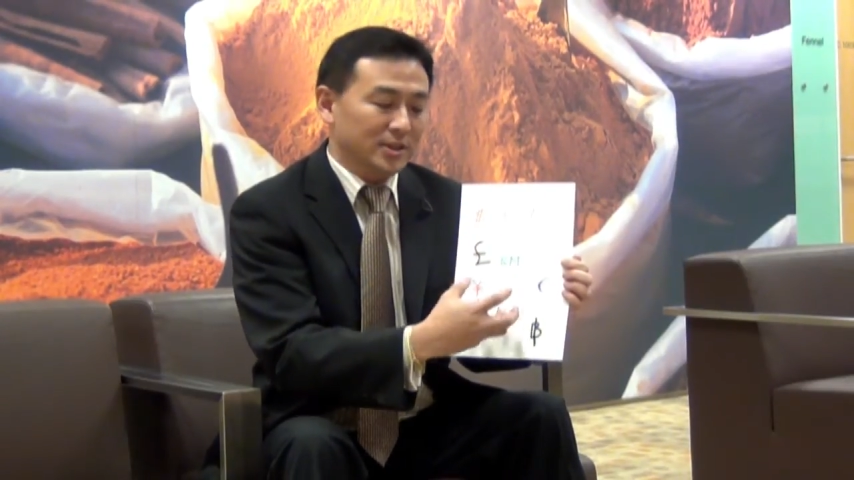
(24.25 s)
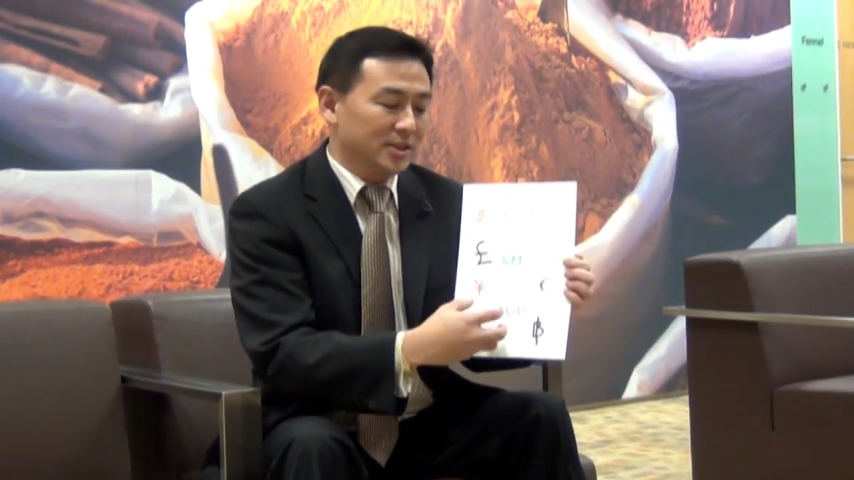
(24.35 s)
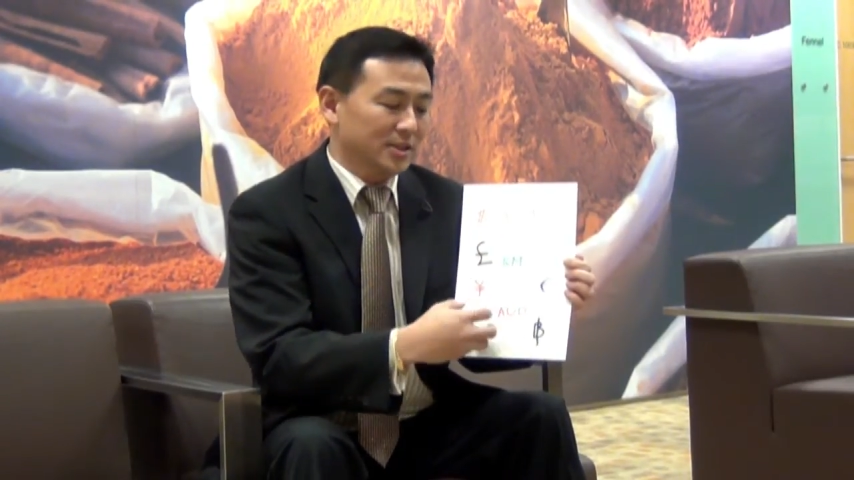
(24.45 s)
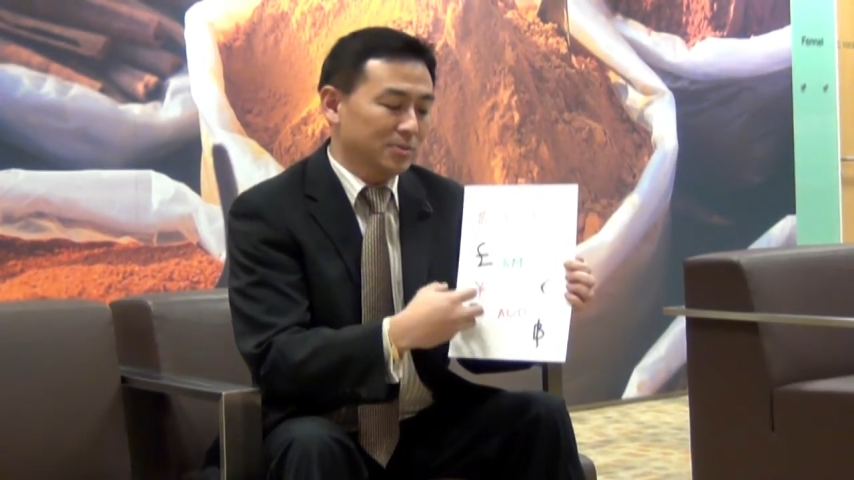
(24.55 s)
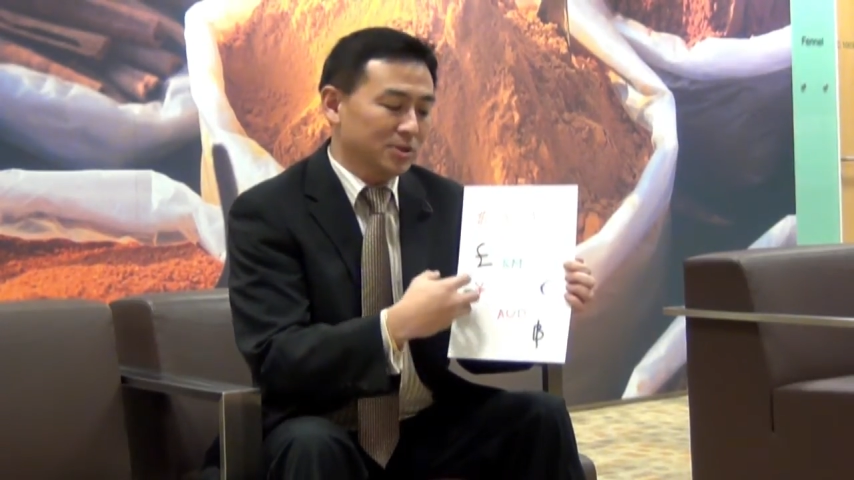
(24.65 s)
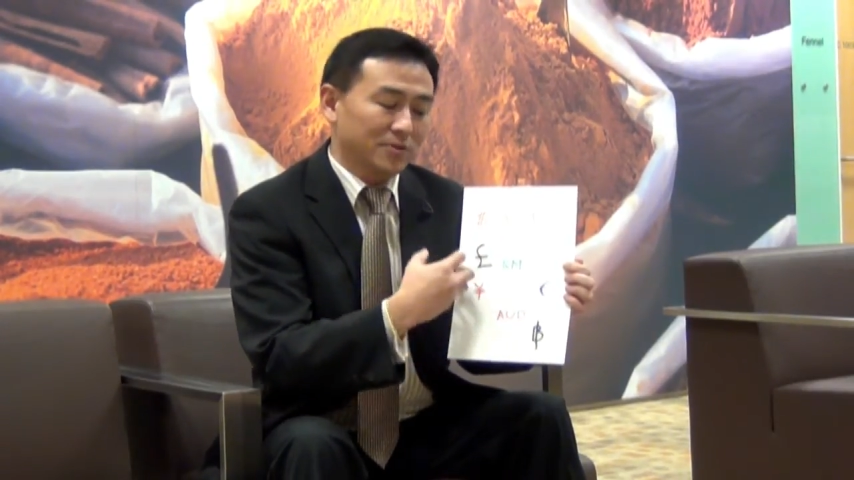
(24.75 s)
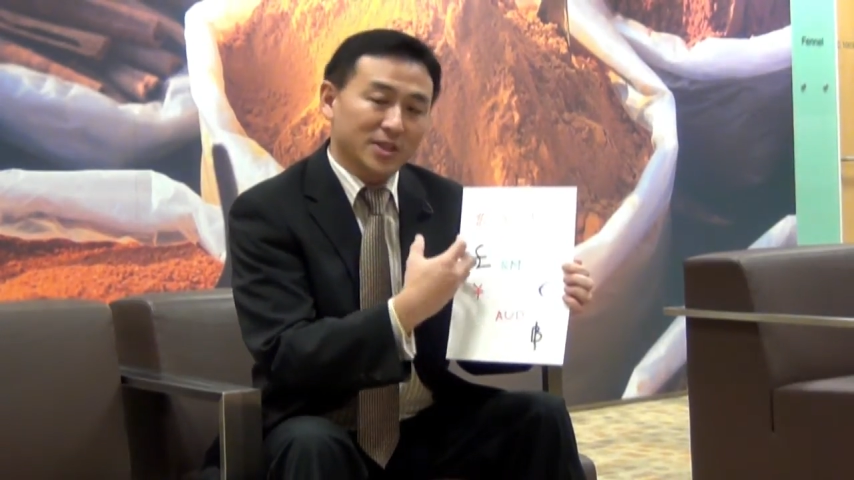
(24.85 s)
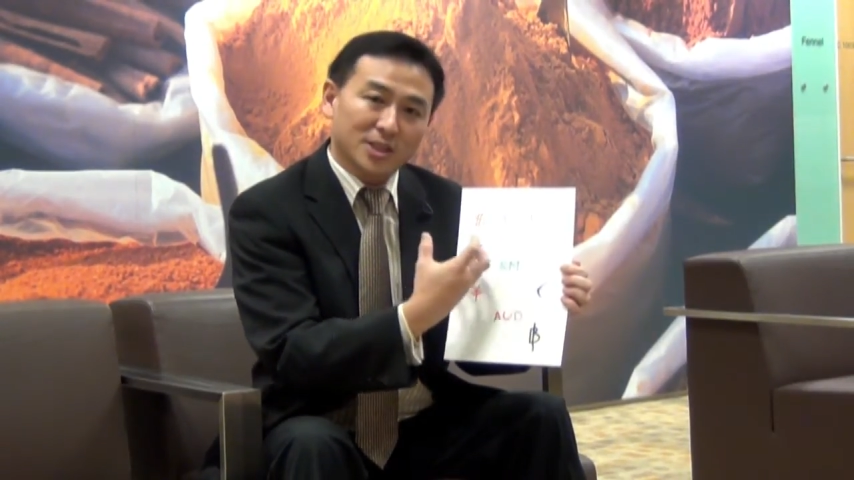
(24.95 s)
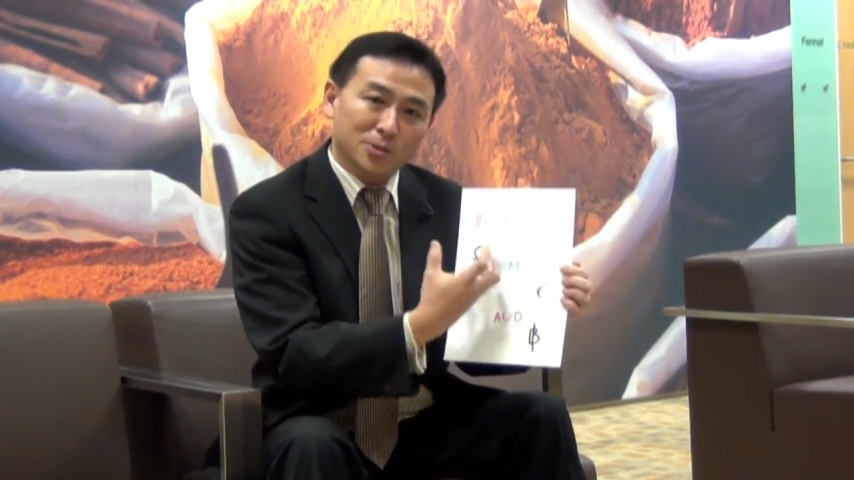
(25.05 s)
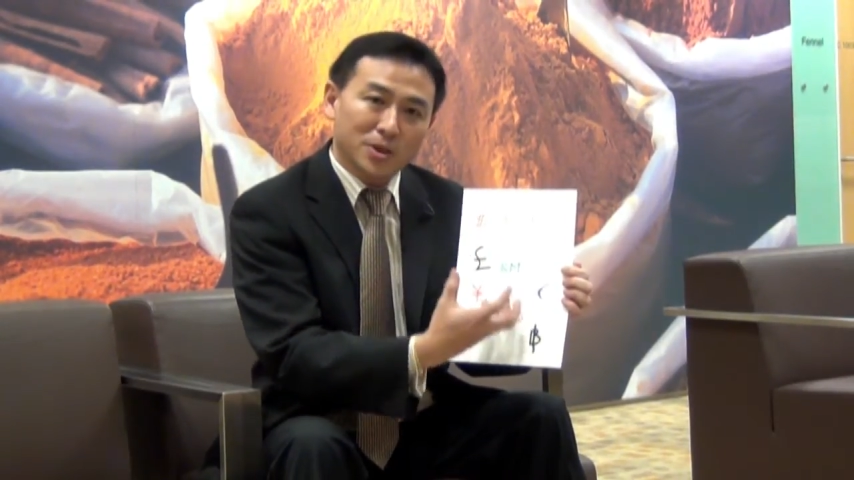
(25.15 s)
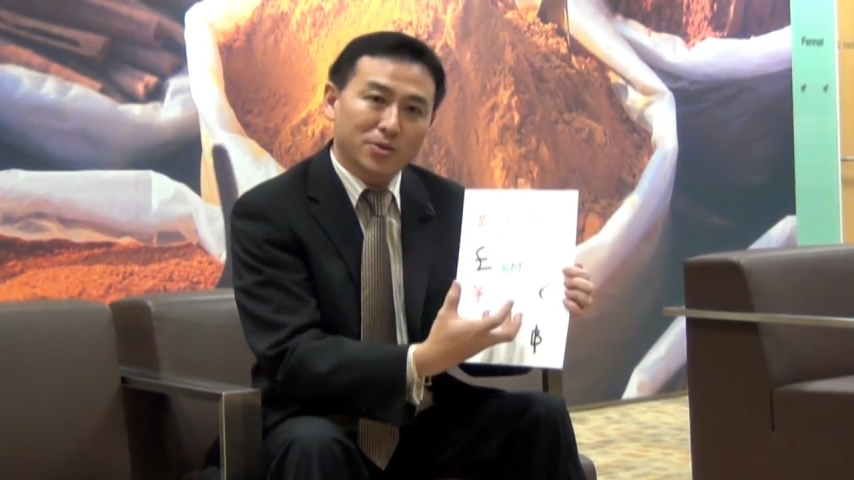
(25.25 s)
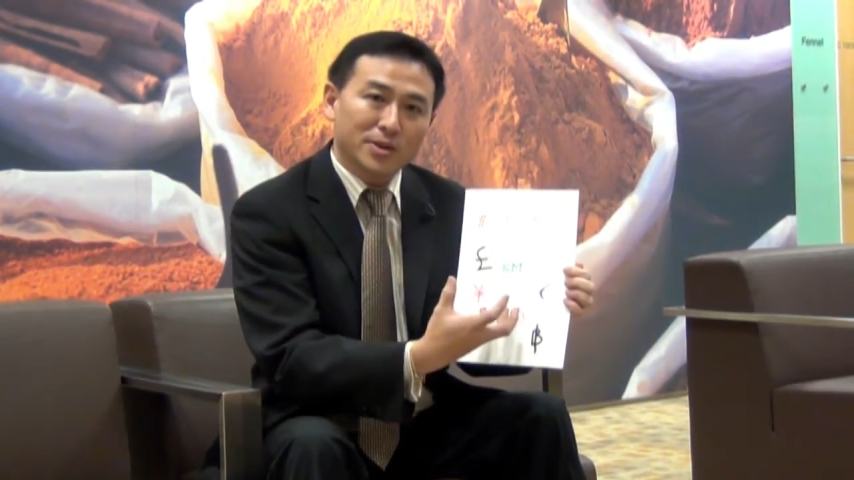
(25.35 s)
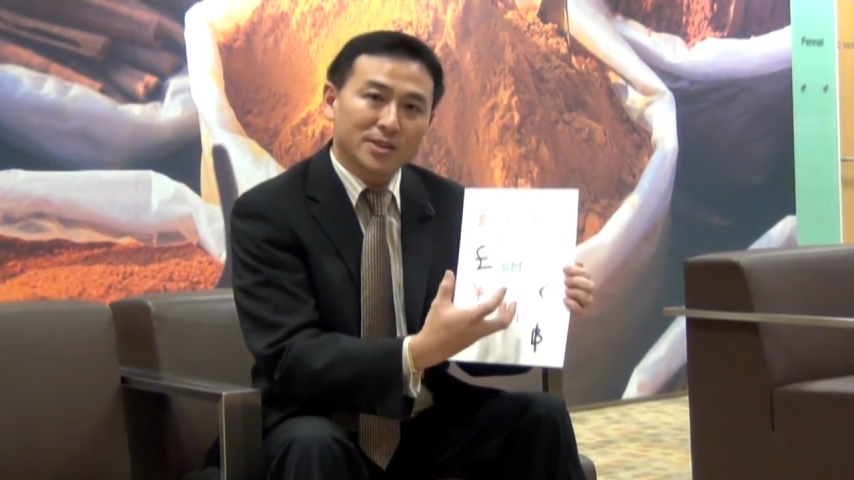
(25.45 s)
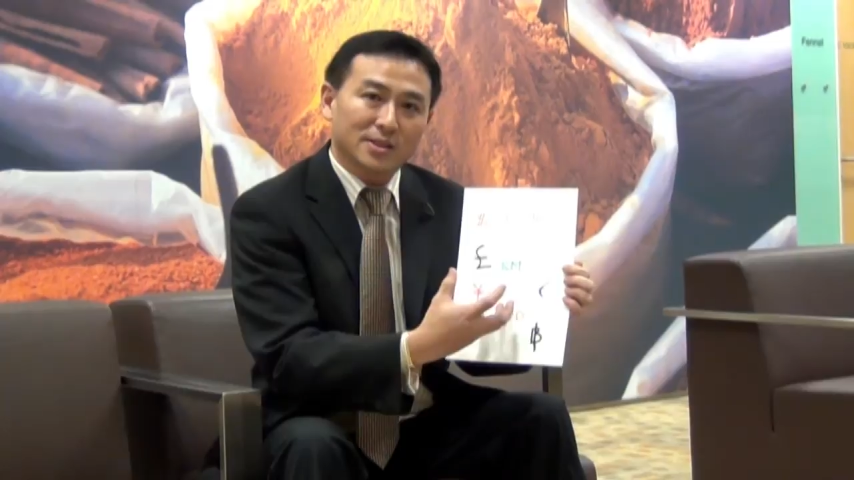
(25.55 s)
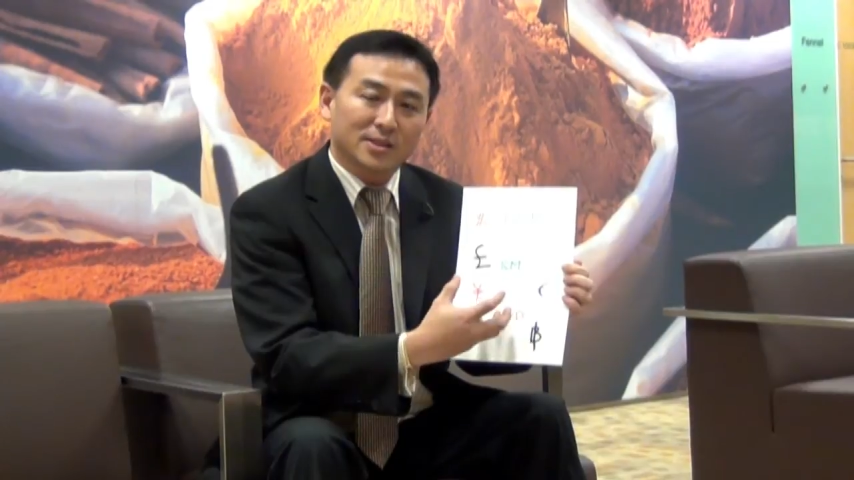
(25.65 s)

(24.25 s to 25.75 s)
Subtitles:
in terms of the experience,